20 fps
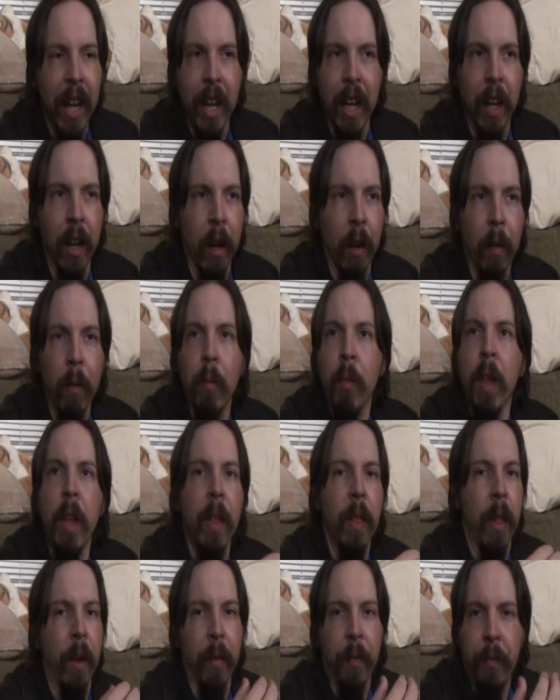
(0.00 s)

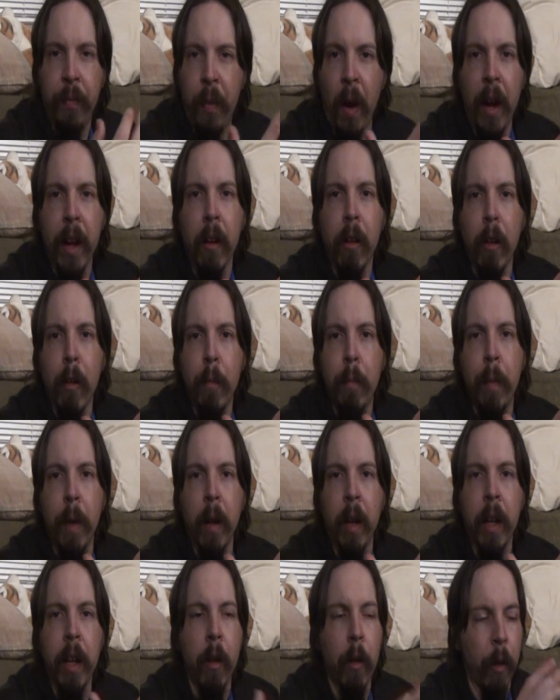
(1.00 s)
The fire
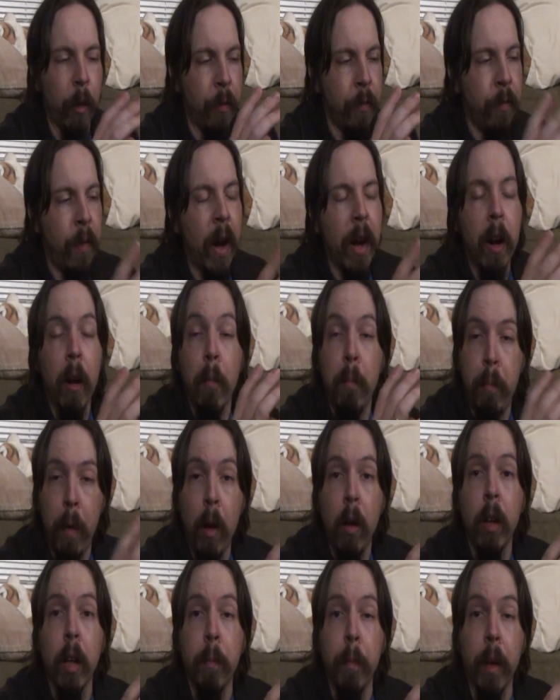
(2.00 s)
ability or the
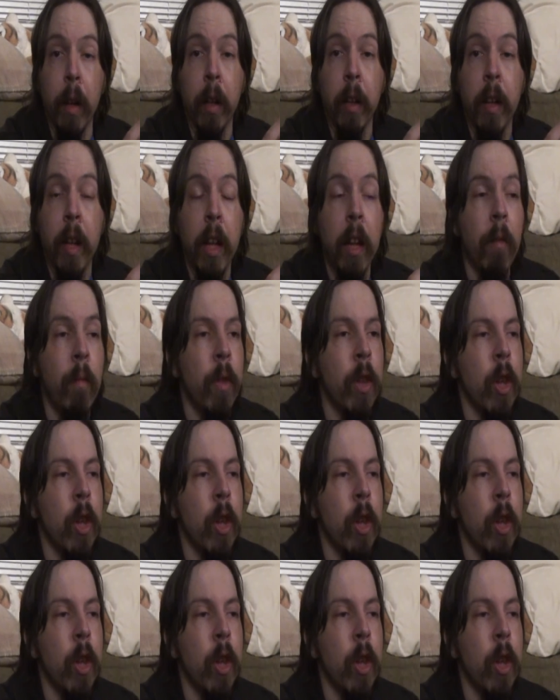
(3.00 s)
fireball ability,